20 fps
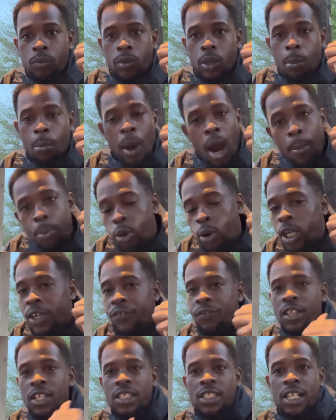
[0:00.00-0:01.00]
my
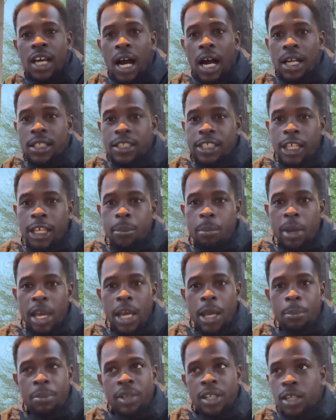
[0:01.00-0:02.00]
previous content,
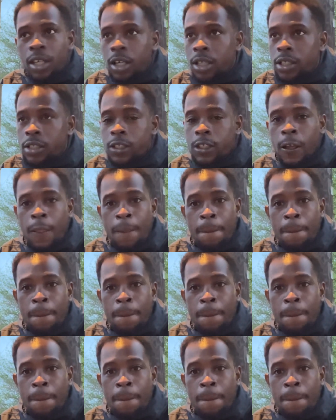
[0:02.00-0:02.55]
man, because